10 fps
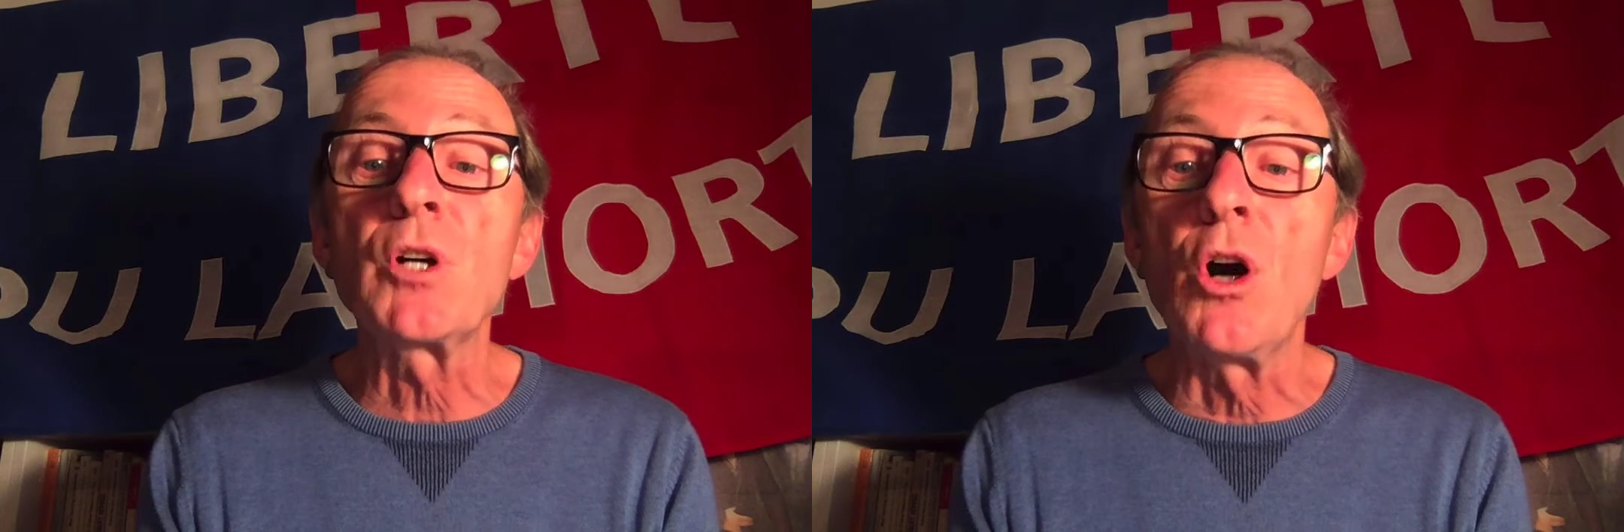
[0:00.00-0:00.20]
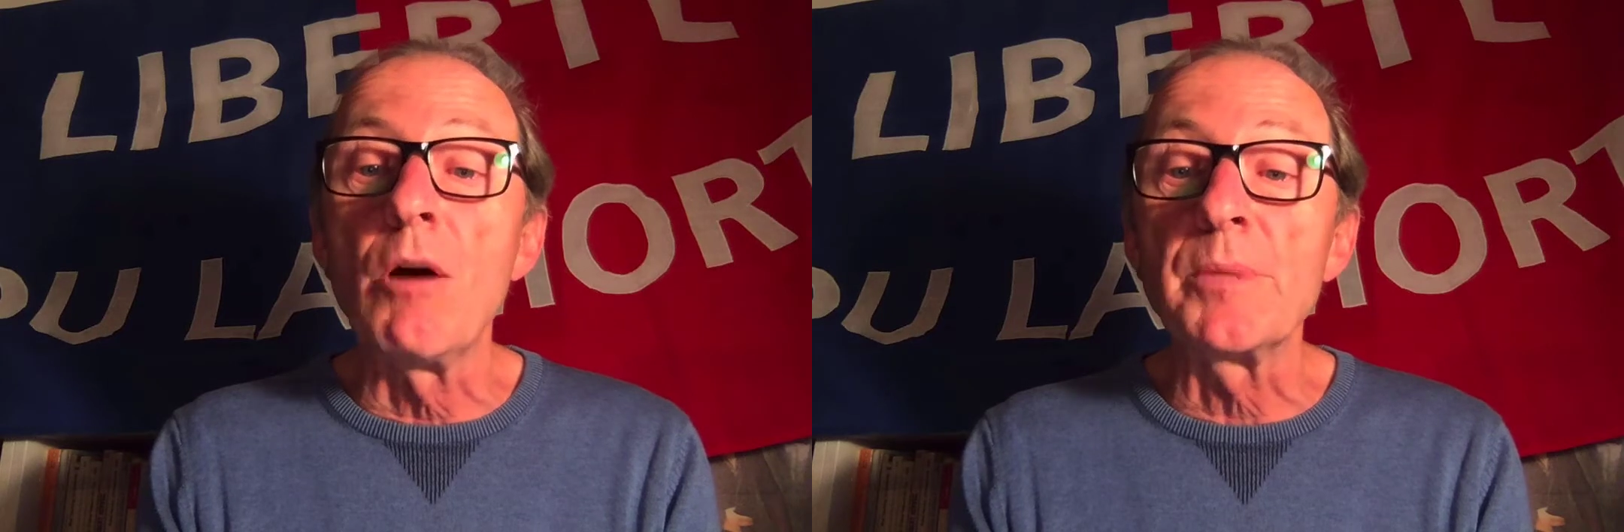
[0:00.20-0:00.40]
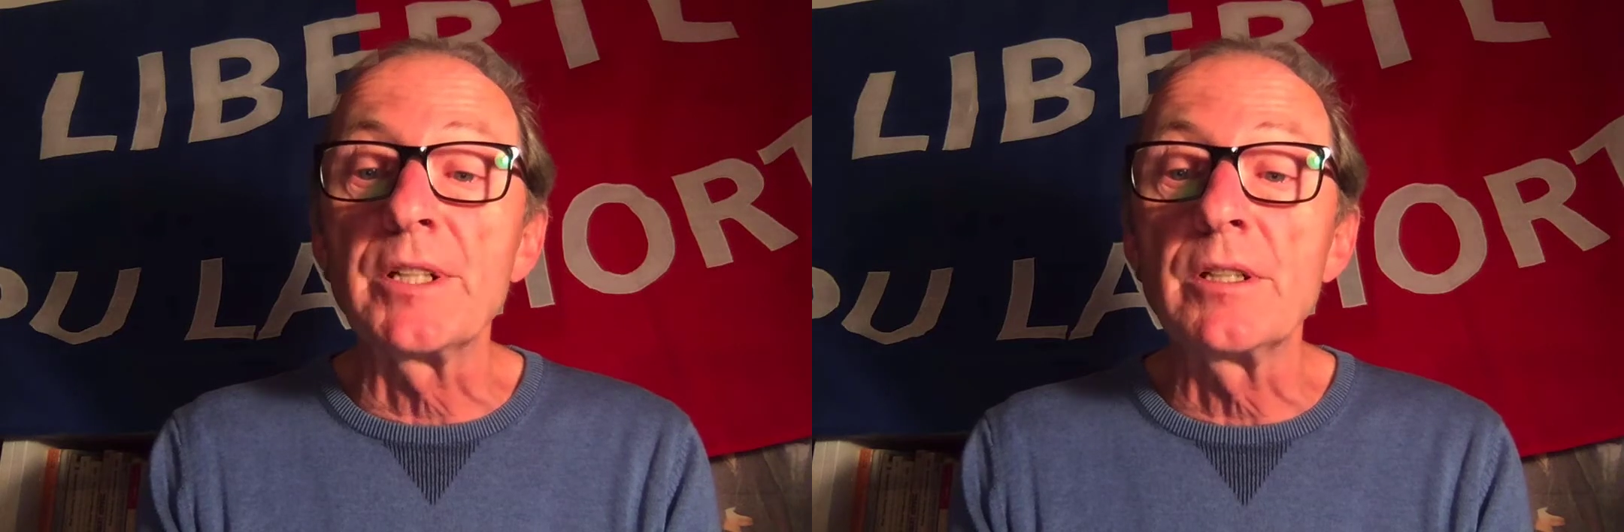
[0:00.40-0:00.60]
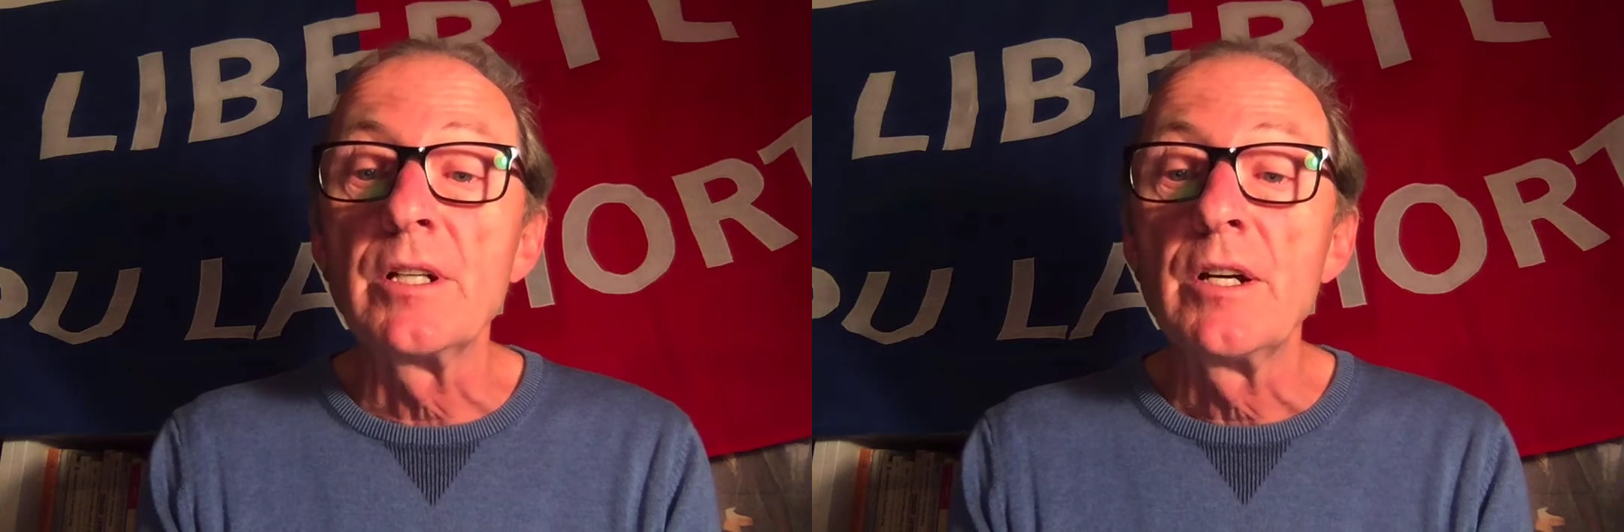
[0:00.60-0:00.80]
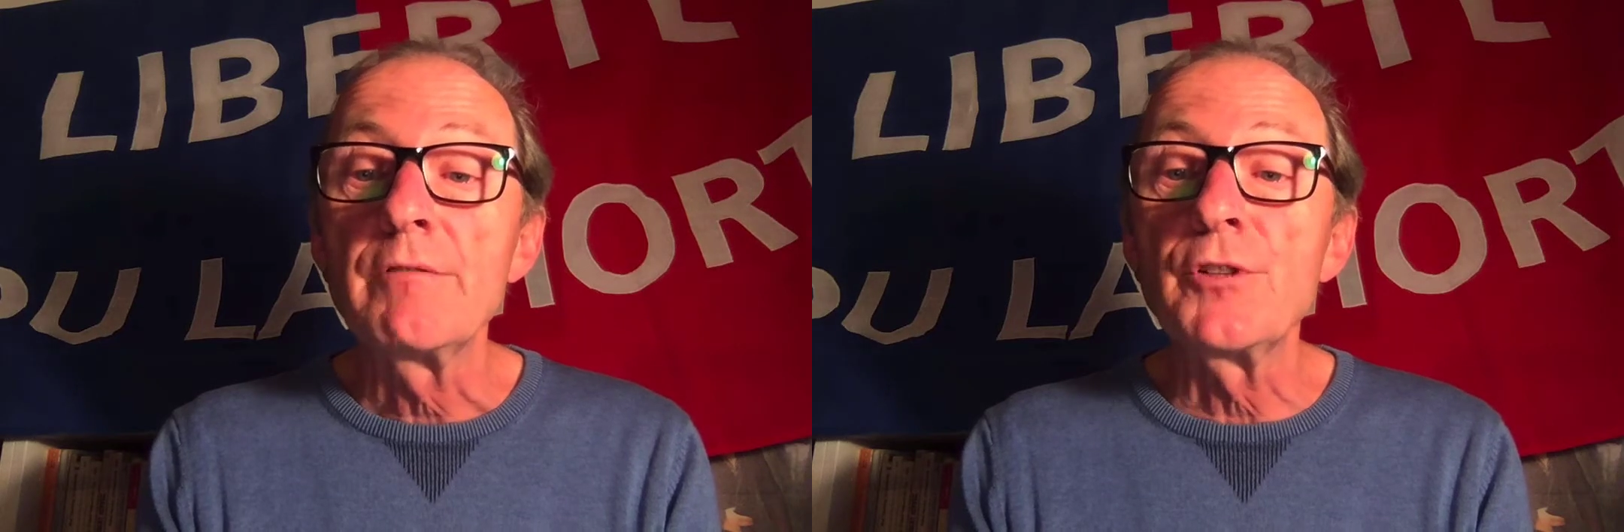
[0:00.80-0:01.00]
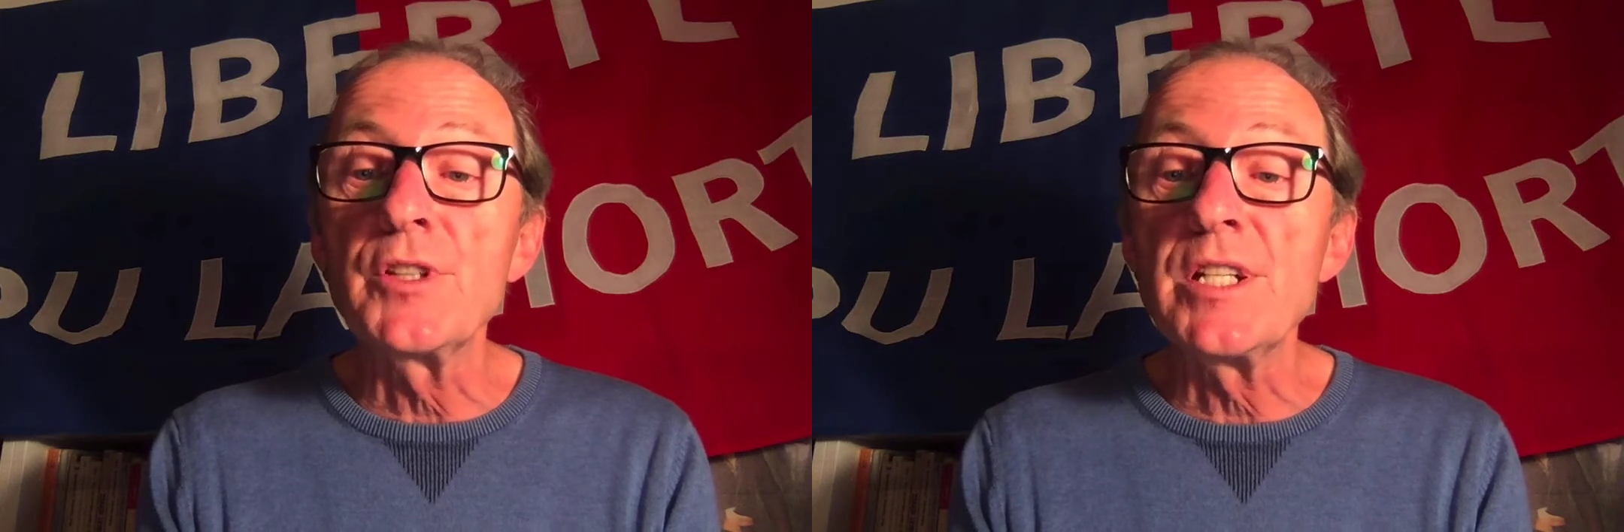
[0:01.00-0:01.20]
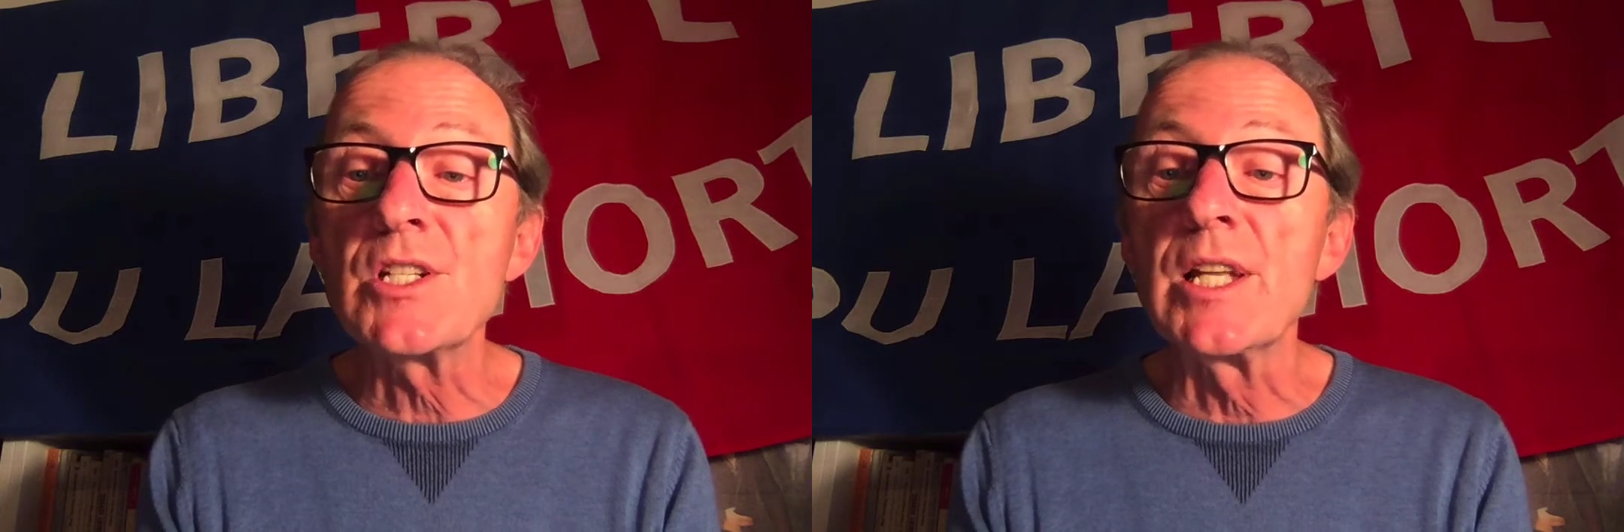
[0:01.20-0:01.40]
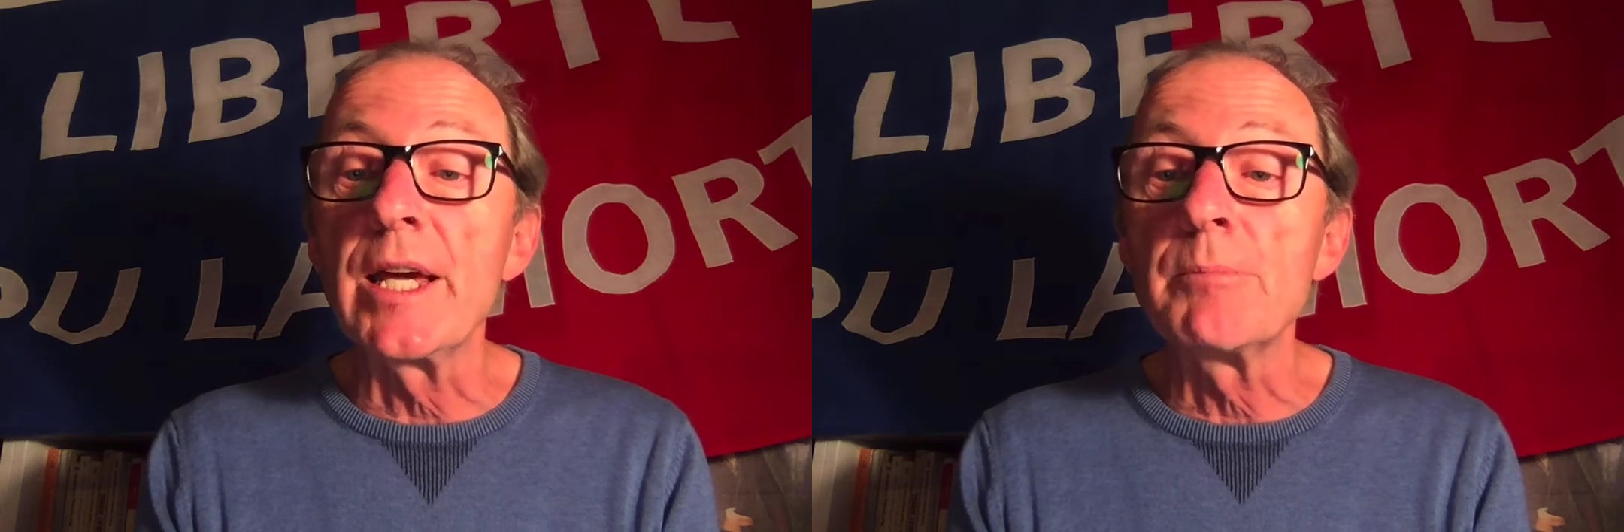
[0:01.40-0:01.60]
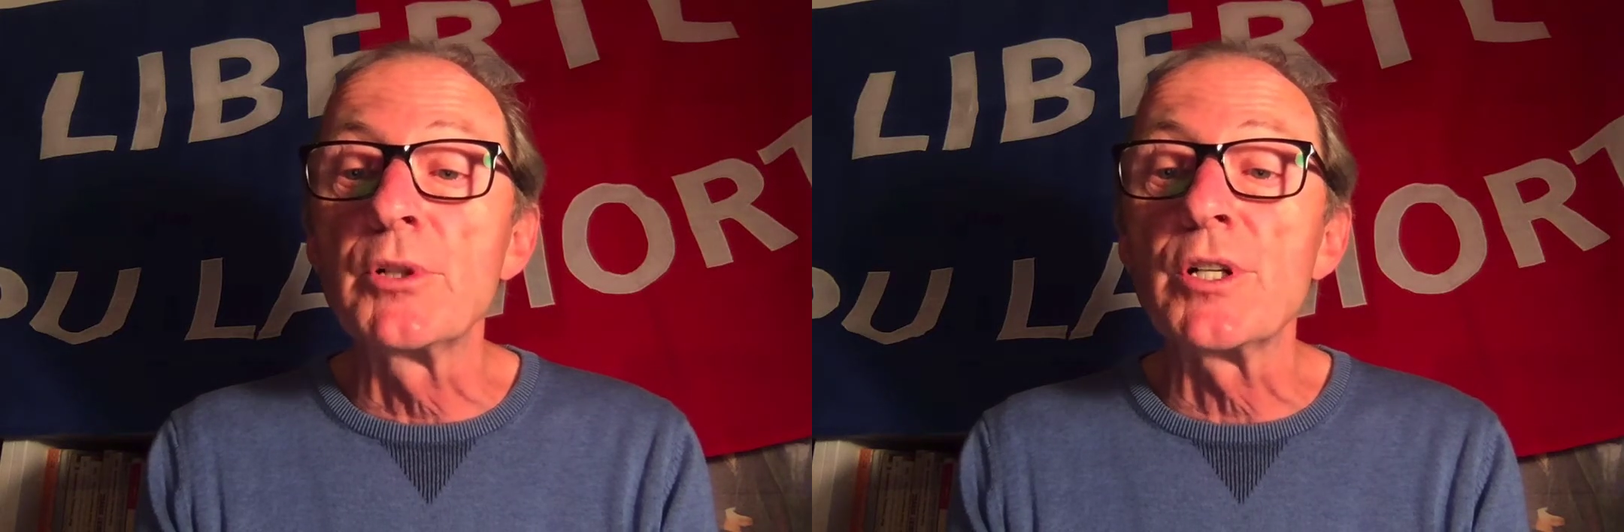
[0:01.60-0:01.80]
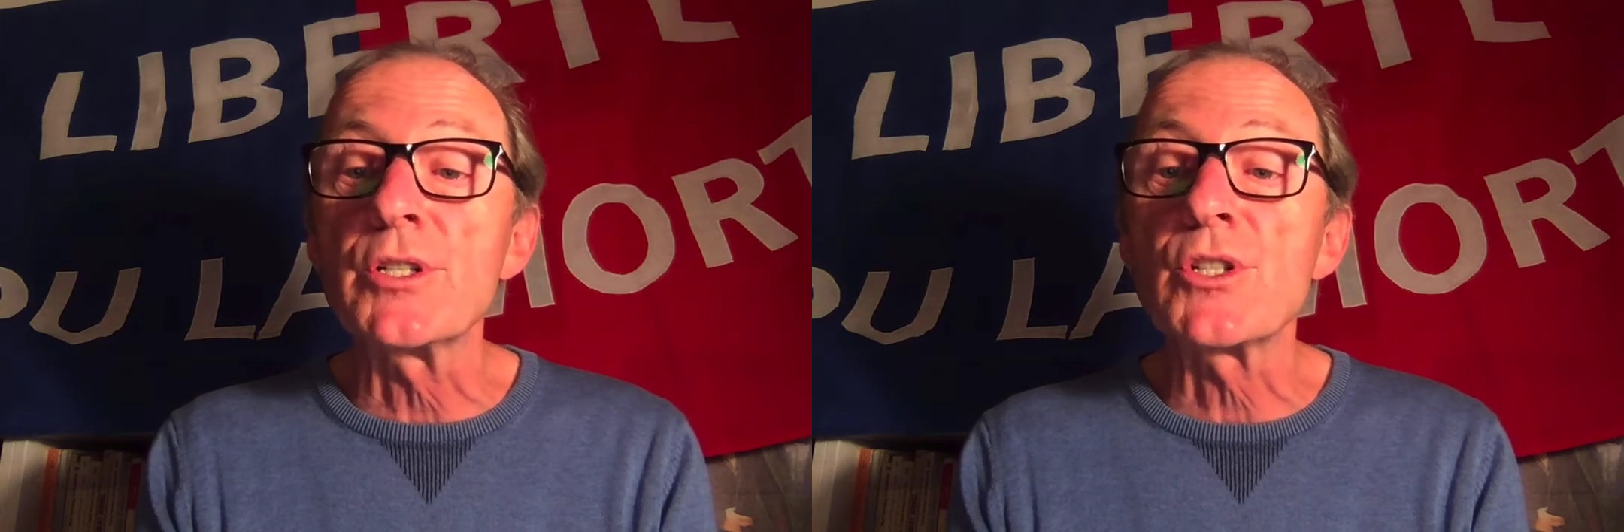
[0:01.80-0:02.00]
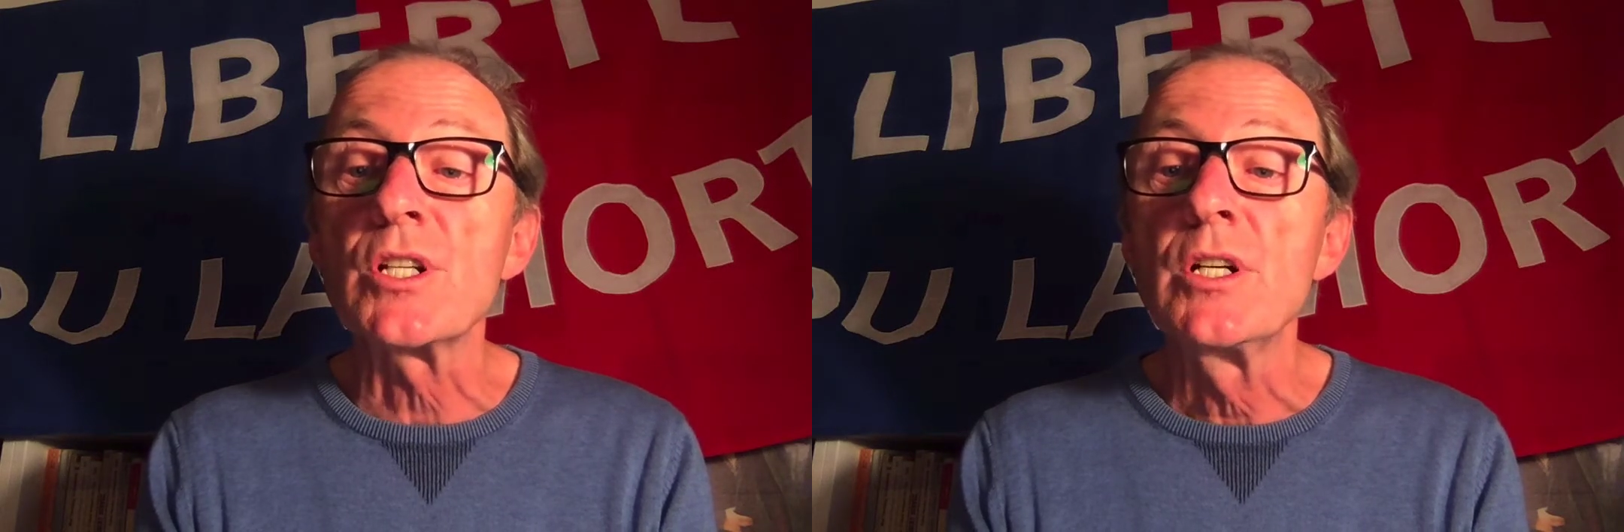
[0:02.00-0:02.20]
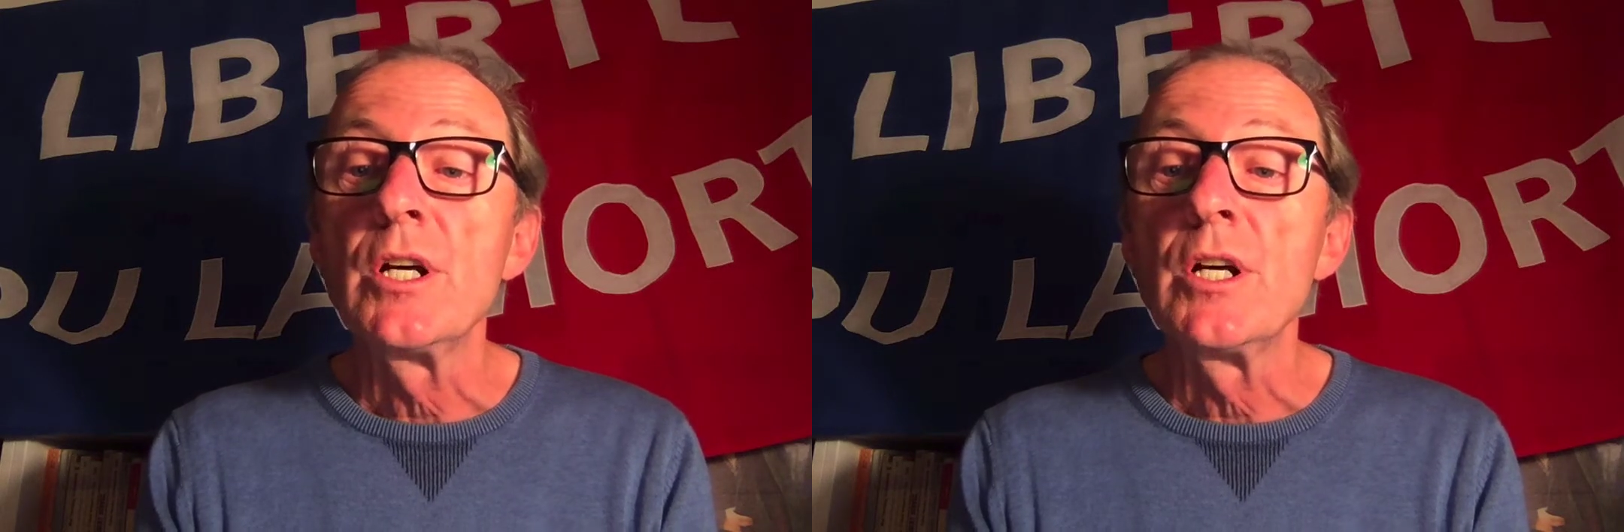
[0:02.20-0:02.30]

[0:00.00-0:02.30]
common for these laborers